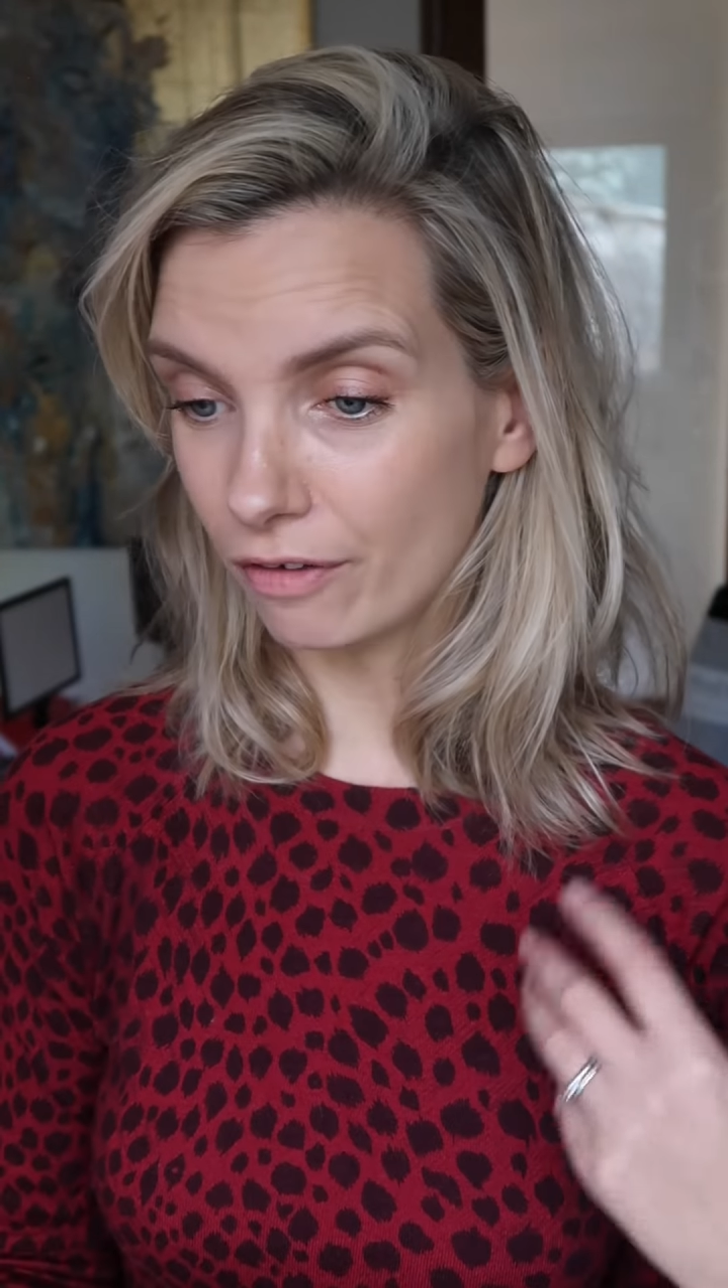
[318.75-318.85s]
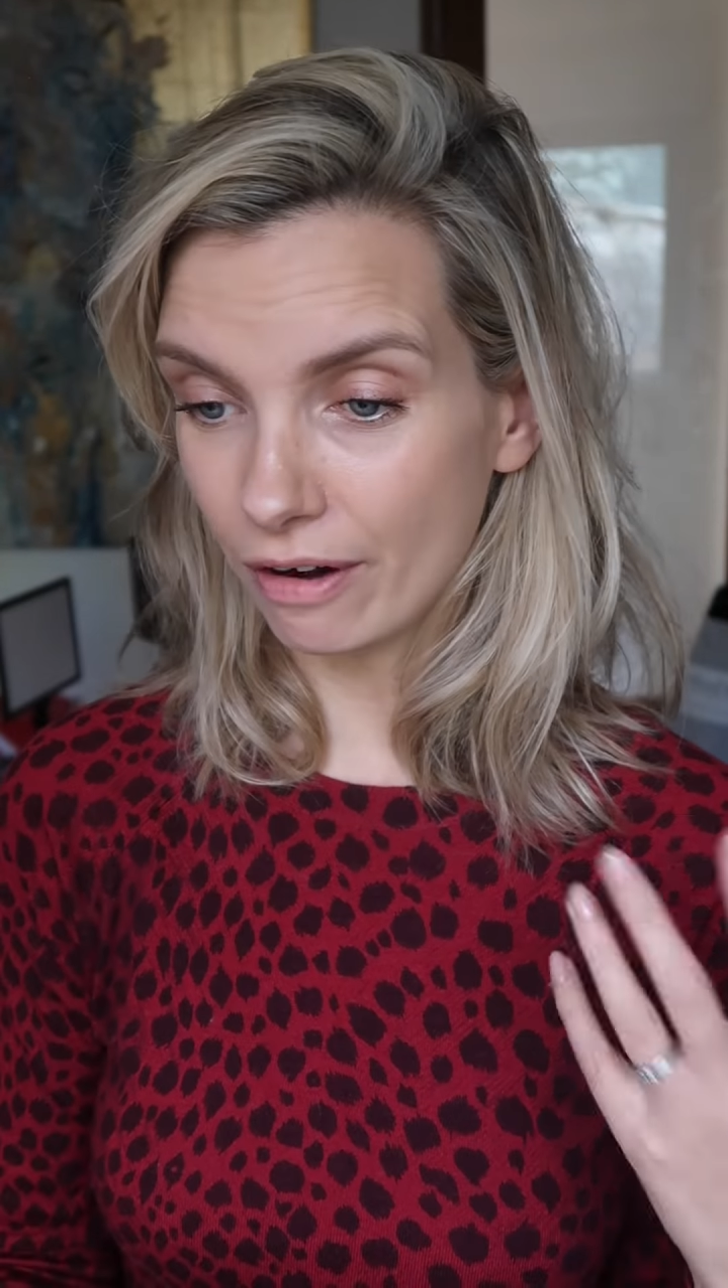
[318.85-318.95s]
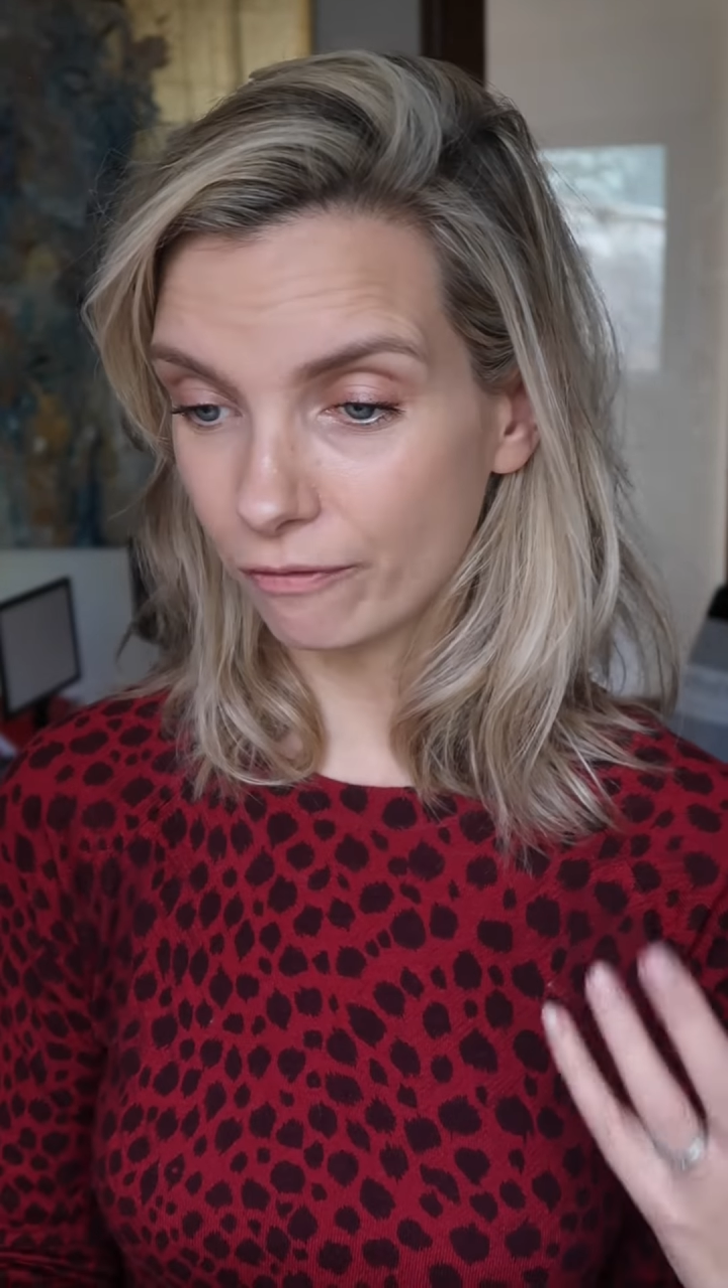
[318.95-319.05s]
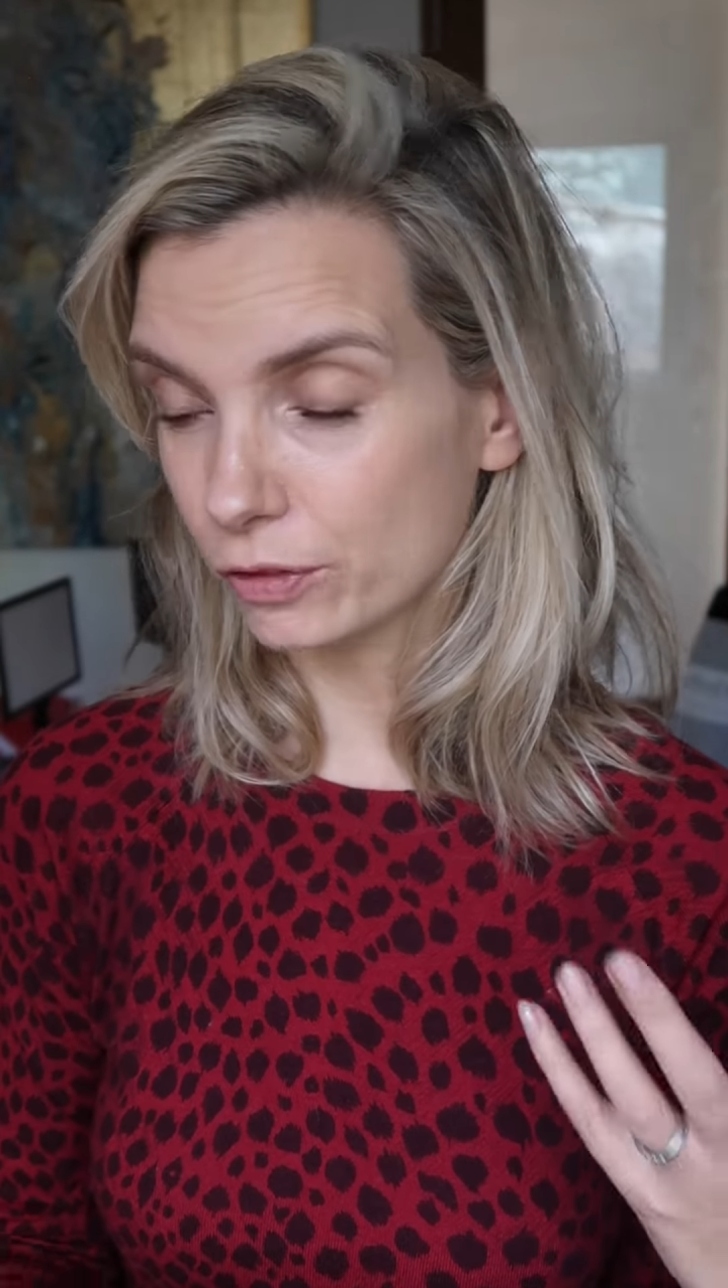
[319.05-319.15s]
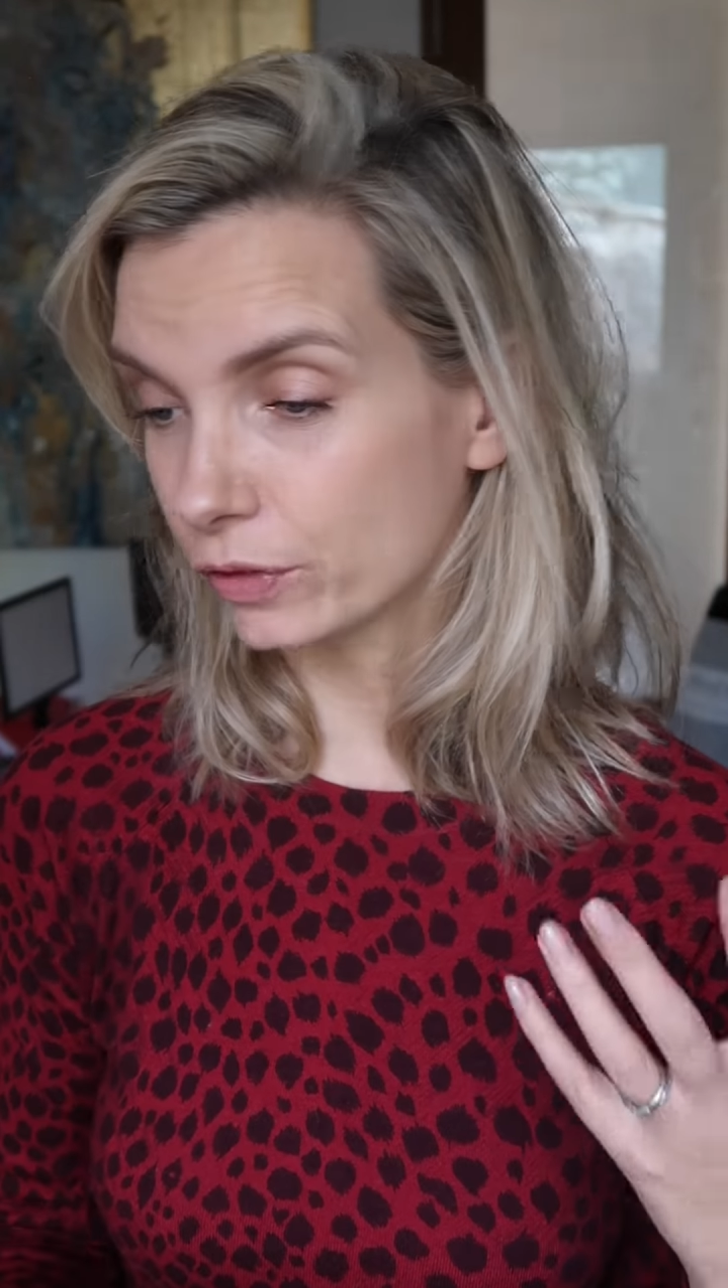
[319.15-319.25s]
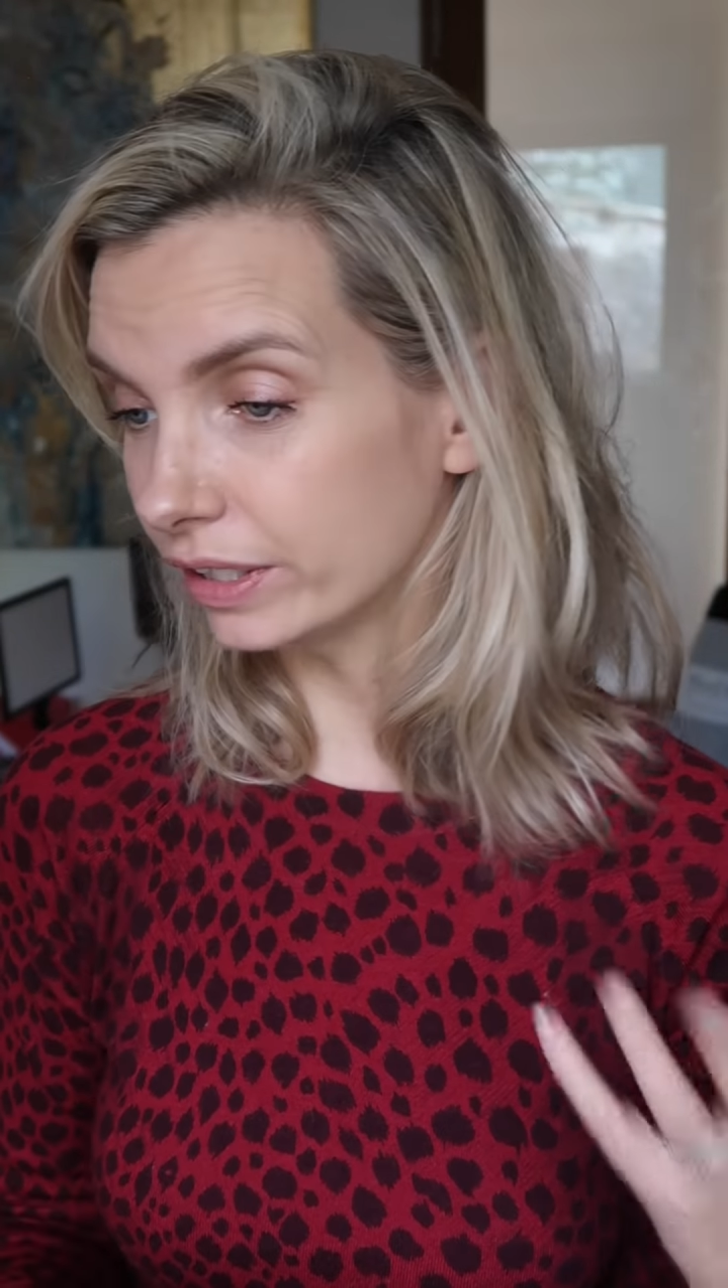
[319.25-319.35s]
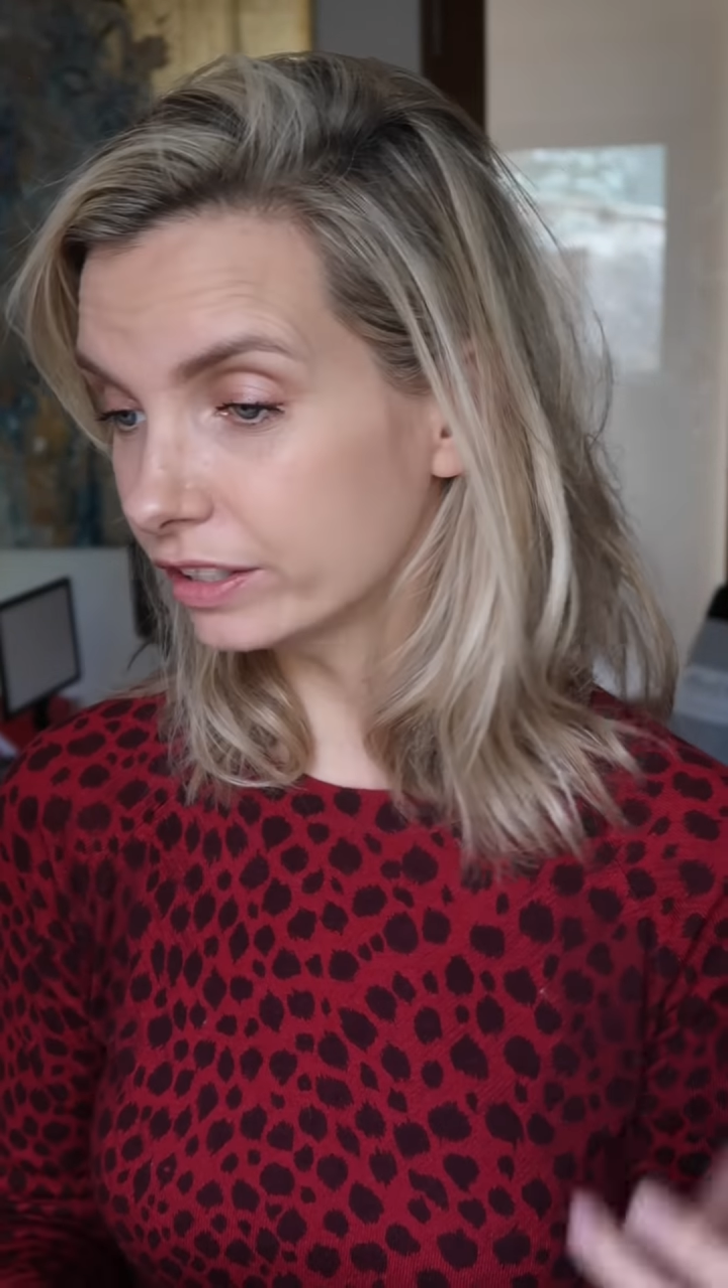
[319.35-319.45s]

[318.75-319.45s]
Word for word: reference on